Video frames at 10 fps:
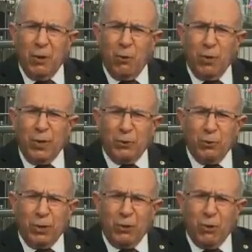a way
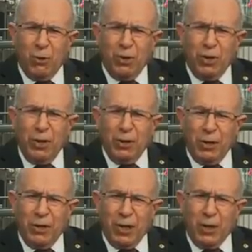to recall
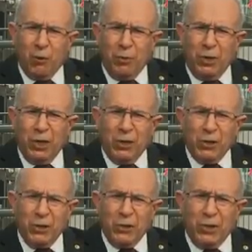that there are
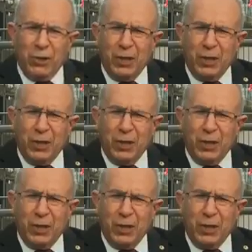obligations